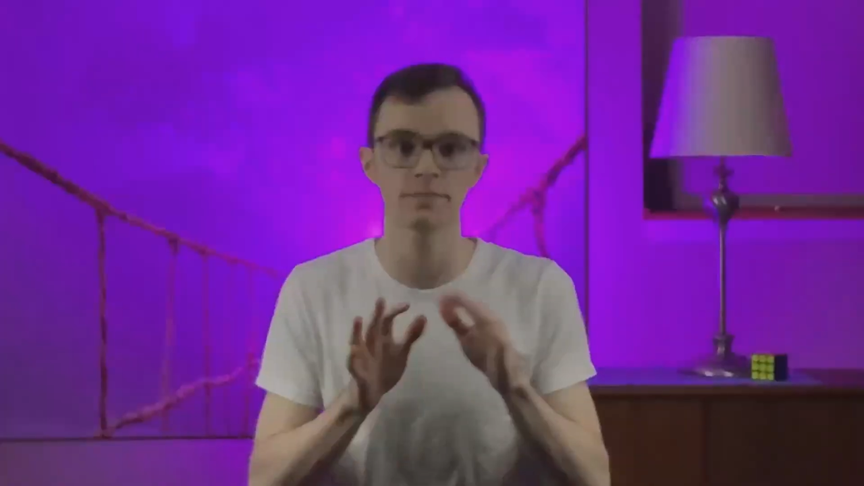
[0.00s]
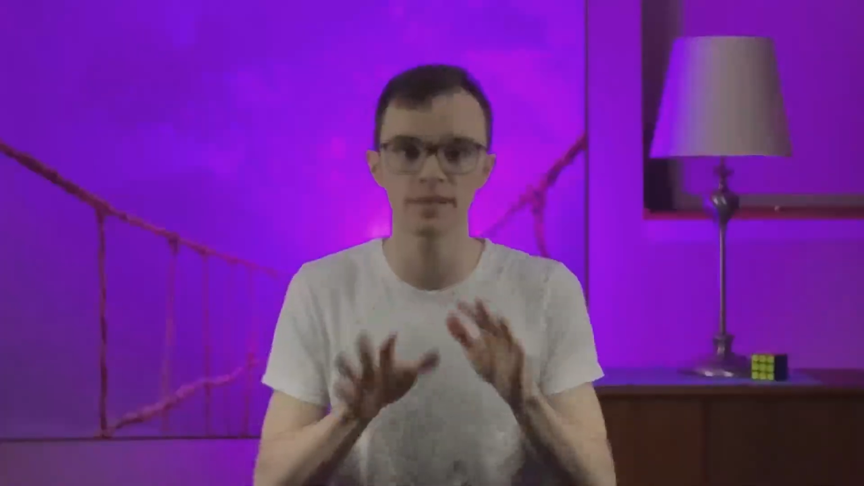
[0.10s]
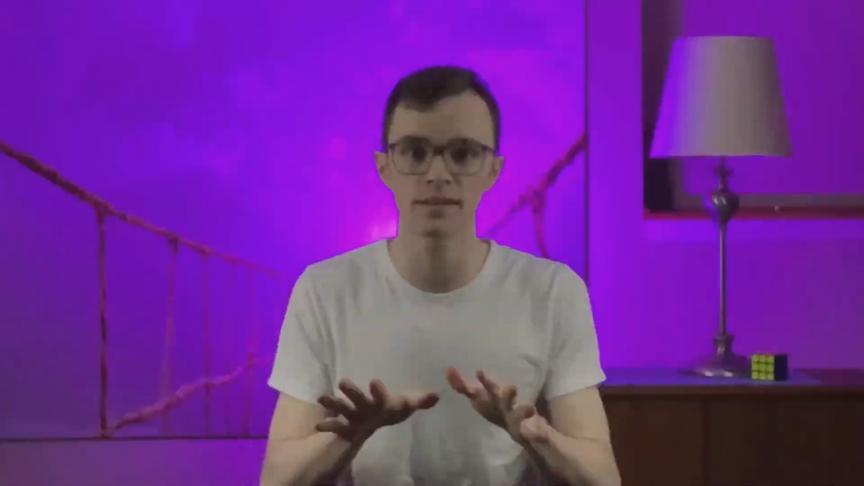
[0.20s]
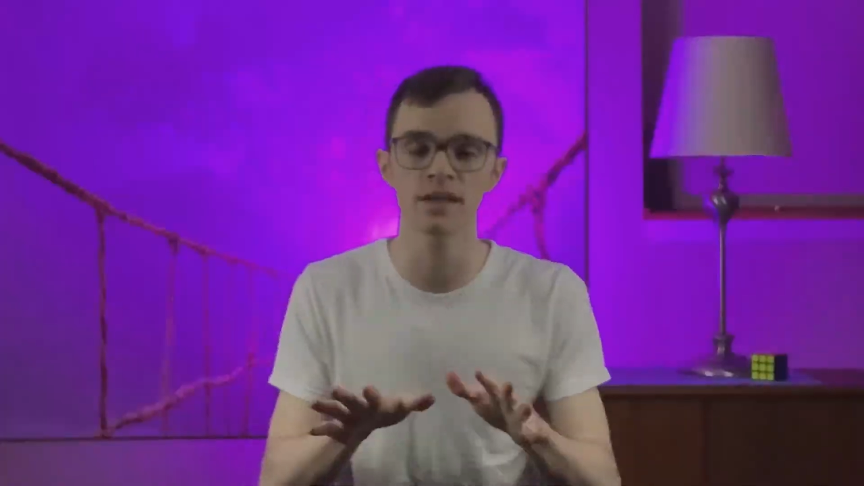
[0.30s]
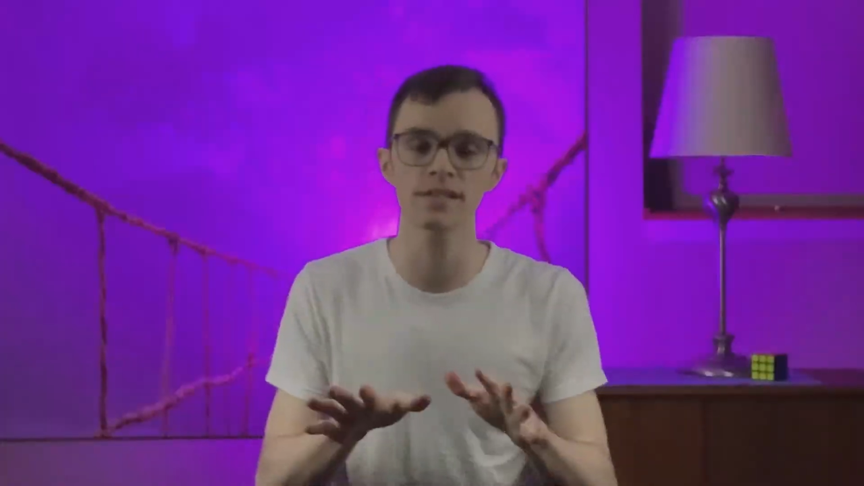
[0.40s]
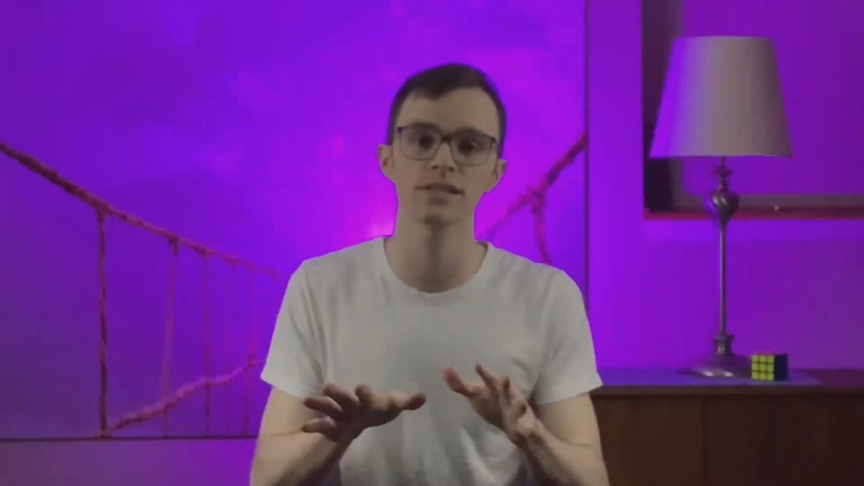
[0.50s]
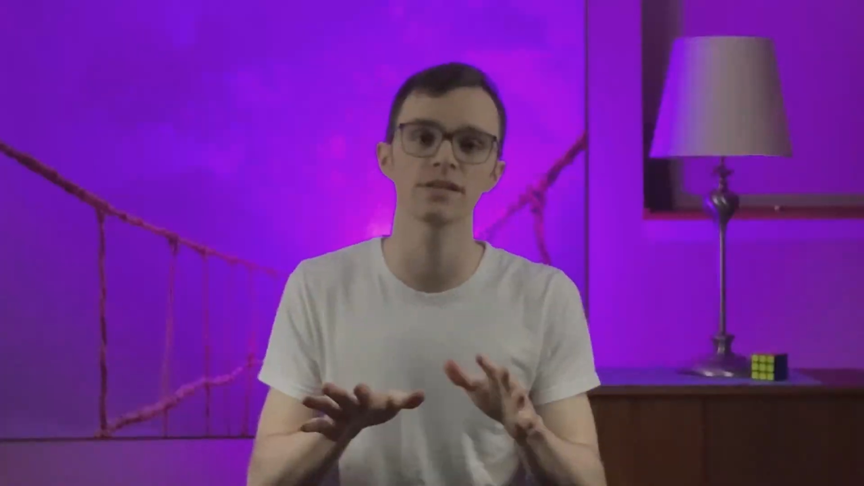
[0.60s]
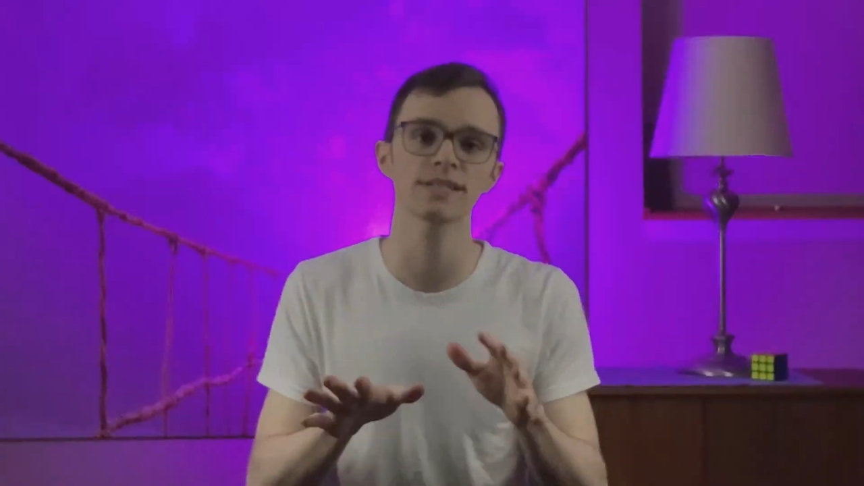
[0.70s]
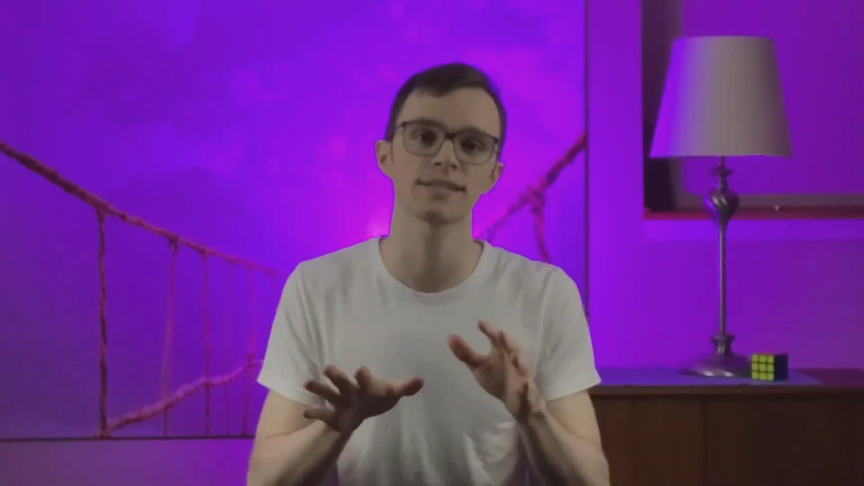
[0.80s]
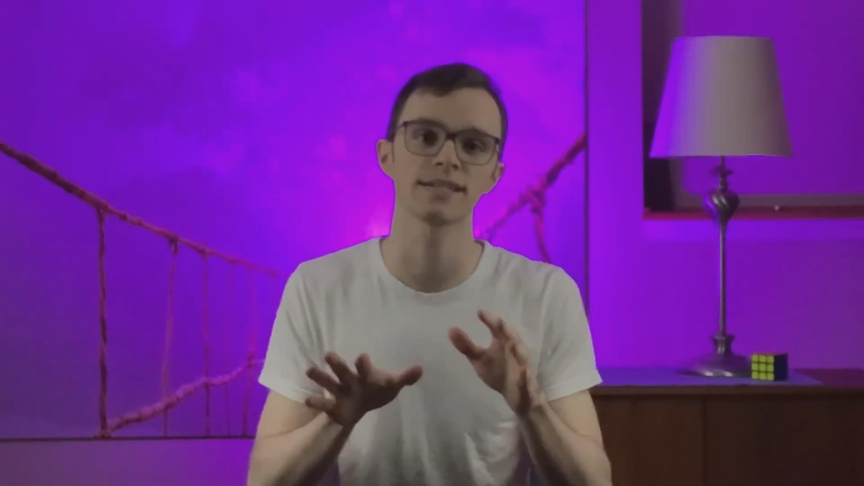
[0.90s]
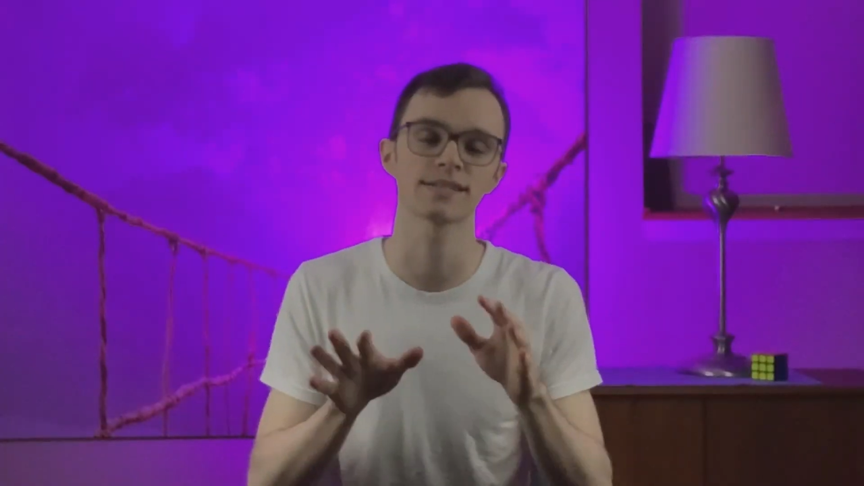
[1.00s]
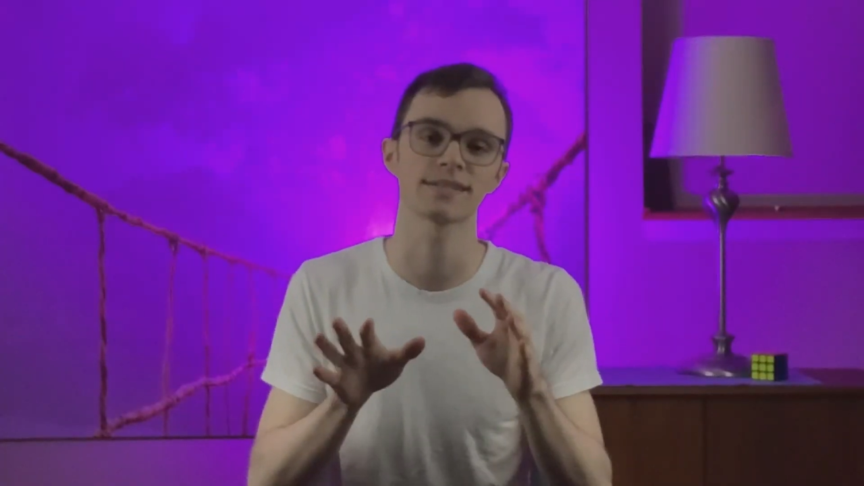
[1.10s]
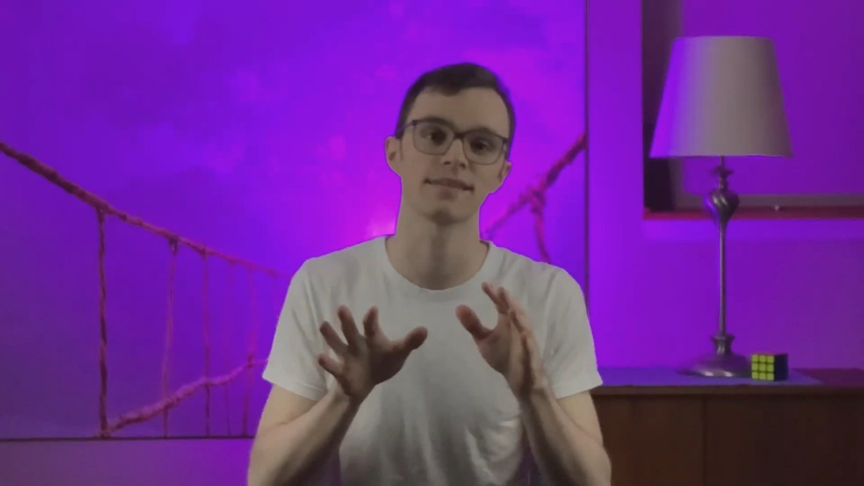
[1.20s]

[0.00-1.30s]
But in all seriousness,